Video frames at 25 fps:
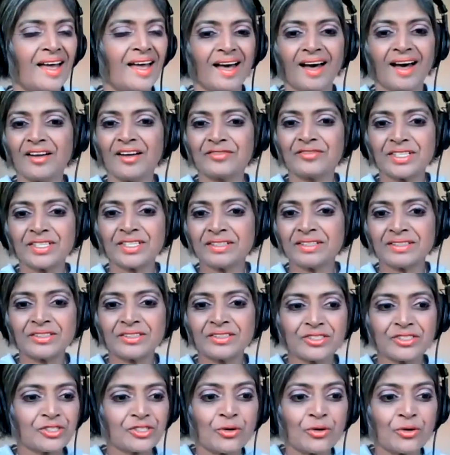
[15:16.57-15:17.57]
I've done the
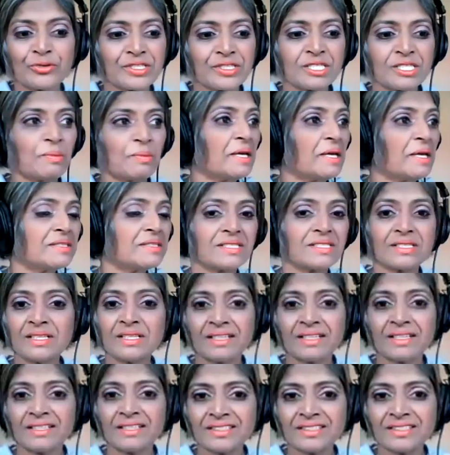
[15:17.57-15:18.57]
Joe
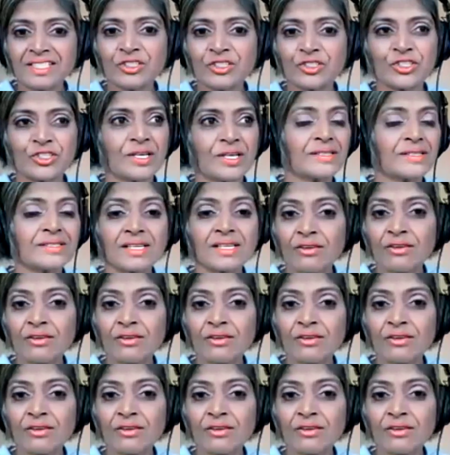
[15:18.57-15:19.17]
Dispenza teachings.